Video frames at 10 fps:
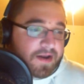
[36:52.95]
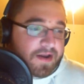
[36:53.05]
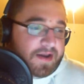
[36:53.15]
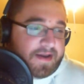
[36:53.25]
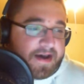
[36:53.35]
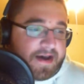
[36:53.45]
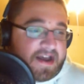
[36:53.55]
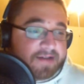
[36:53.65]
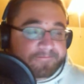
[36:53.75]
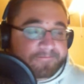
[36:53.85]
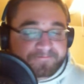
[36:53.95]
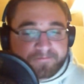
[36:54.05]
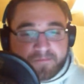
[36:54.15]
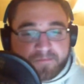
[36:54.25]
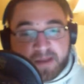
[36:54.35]
Uh,
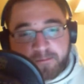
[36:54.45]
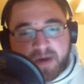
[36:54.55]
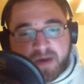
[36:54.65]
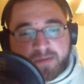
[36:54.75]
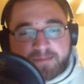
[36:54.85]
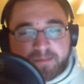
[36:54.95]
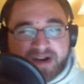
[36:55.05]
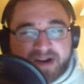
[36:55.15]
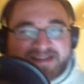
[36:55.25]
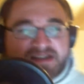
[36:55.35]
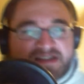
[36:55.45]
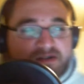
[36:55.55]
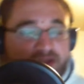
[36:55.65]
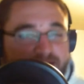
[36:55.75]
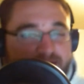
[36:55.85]
Bump up the processor a little
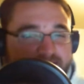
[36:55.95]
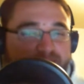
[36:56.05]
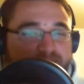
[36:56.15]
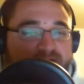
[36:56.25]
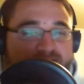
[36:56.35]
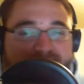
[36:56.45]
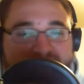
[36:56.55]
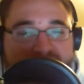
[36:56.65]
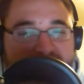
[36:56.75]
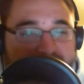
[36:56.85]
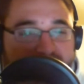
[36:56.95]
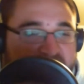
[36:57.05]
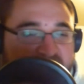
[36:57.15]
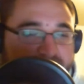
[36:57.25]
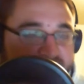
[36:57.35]
bit, but don't
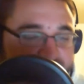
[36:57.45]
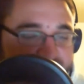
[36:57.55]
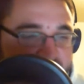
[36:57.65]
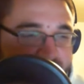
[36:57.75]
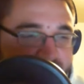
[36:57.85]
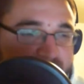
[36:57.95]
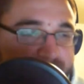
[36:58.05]
sacrifice battery life.